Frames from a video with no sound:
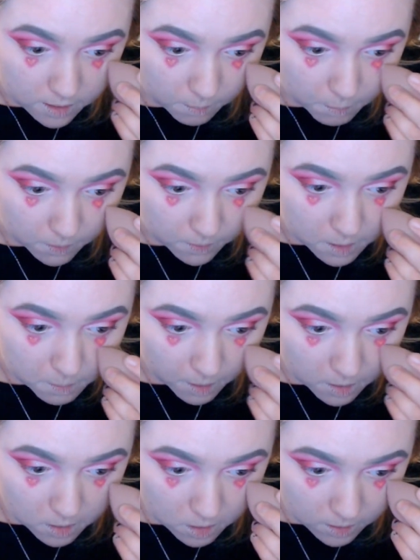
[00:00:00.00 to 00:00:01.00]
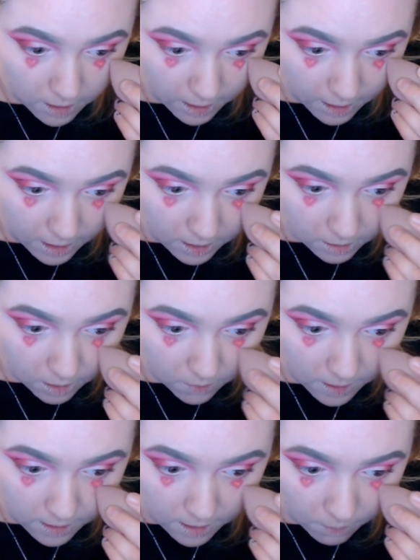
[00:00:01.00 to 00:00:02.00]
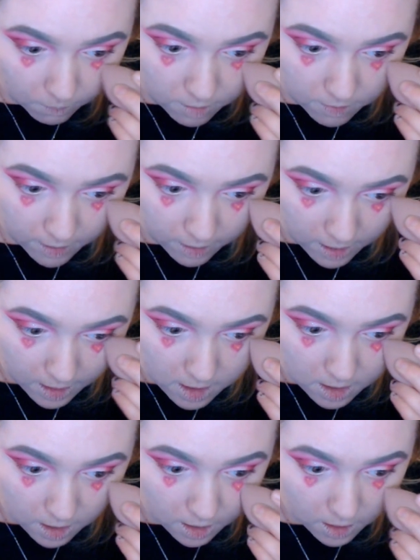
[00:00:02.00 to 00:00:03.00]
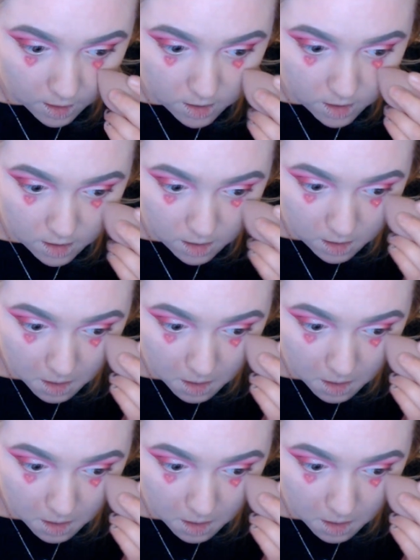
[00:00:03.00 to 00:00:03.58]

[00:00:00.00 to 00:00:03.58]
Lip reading: a beauty sponge, you can go in there with your foundation and just